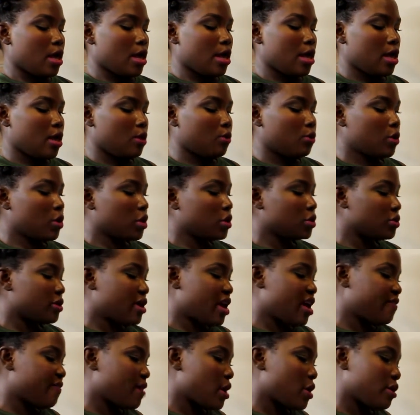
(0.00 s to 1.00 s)
And we also
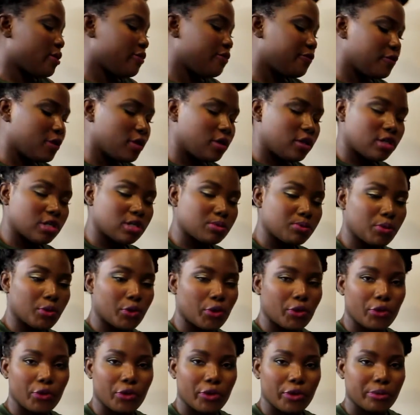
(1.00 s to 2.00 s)
have our affiliate
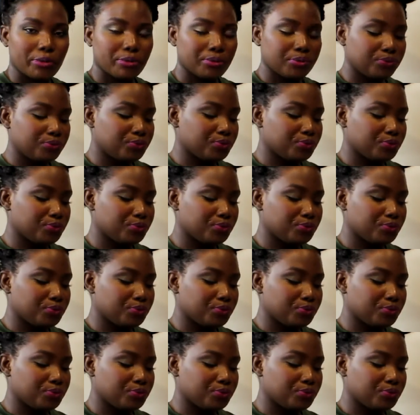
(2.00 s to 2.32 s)
program